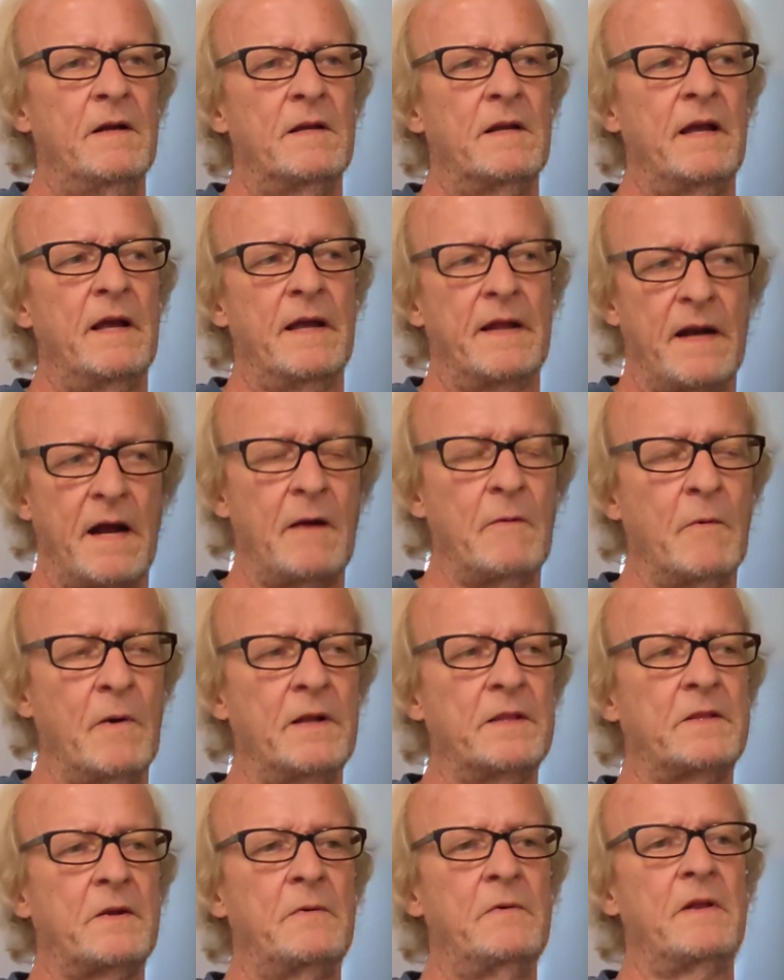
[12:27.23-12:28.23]
And I
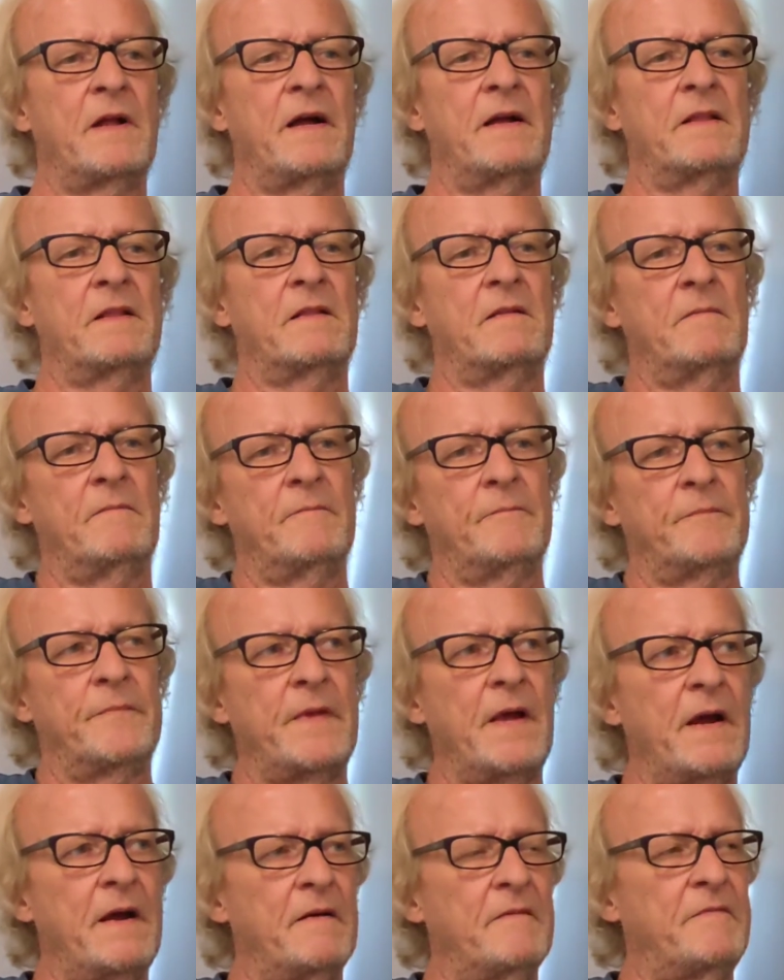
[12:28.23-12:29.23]
went through that
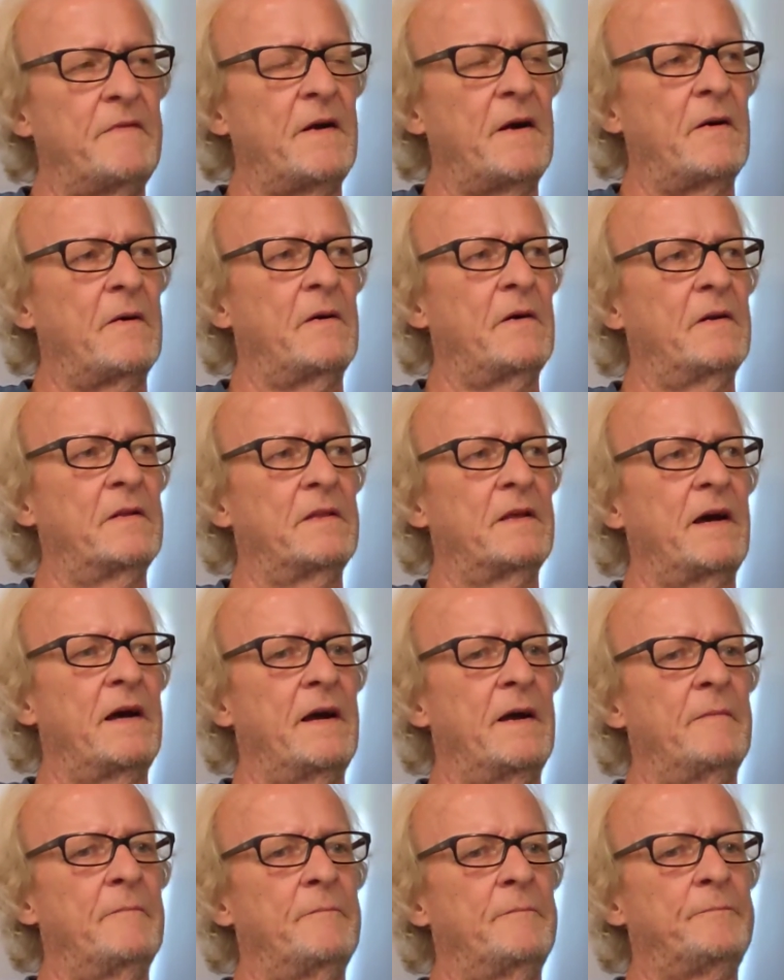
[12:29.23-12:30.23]
half hour of
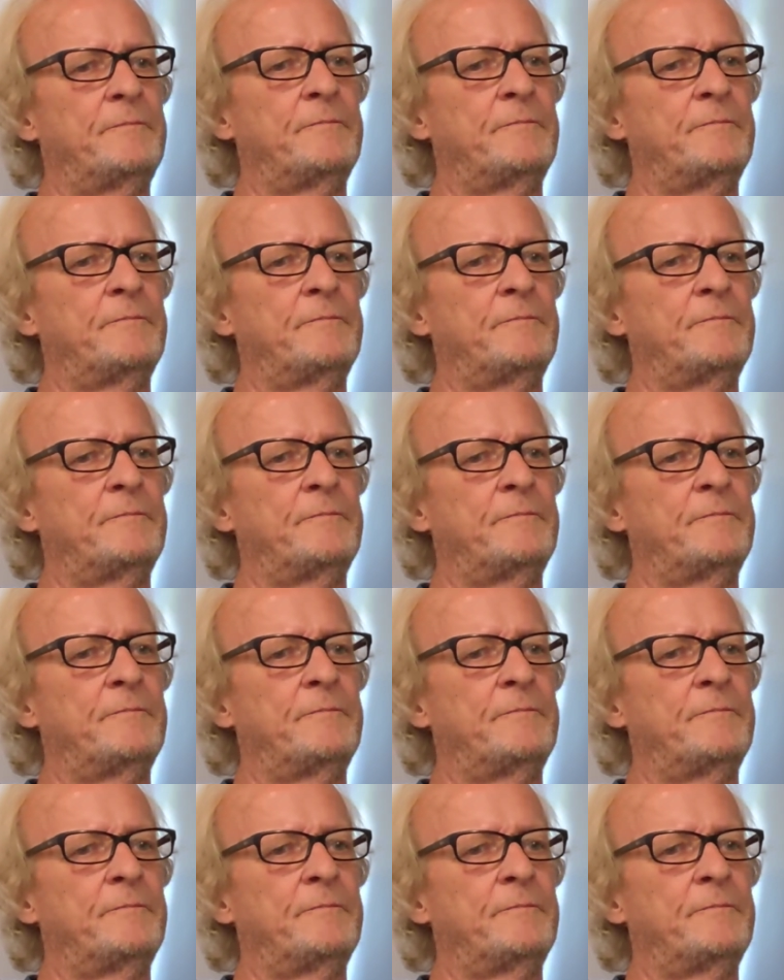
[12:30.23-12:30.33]
that.